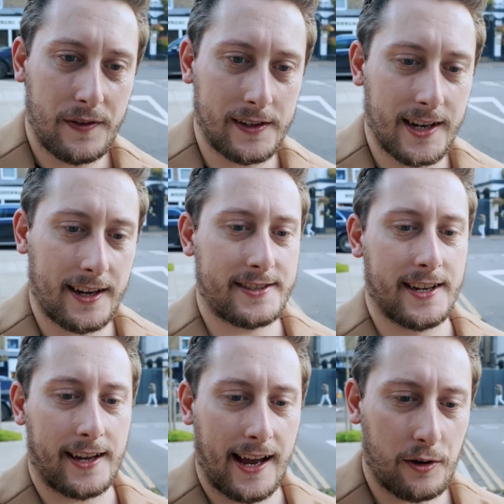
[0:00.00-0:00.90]

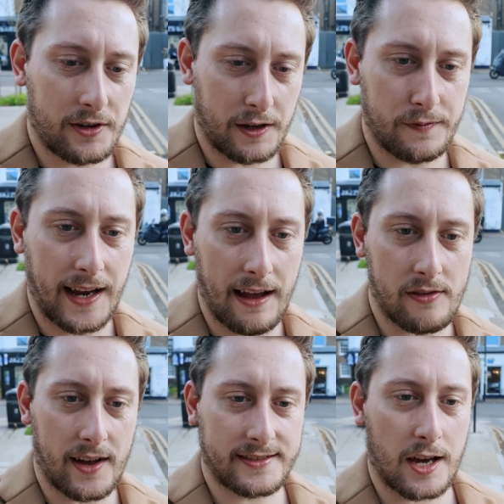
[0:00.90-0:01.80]
Fantastic. How could I forget
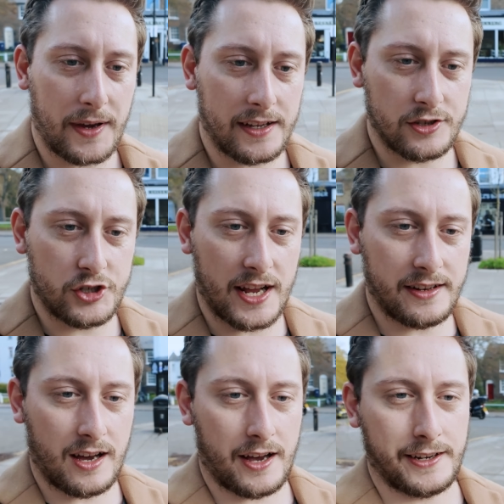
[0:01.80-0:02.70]
that that's coming into
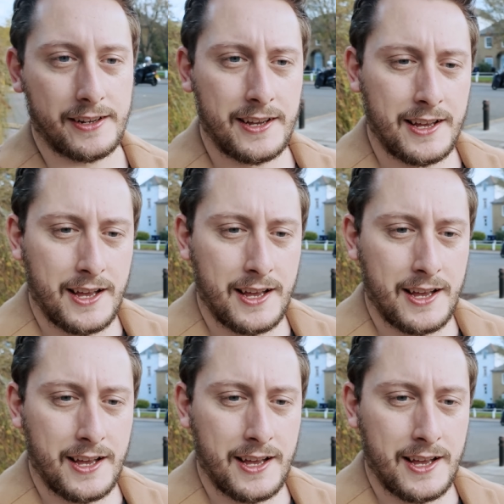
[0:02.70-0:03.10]
Gen 9?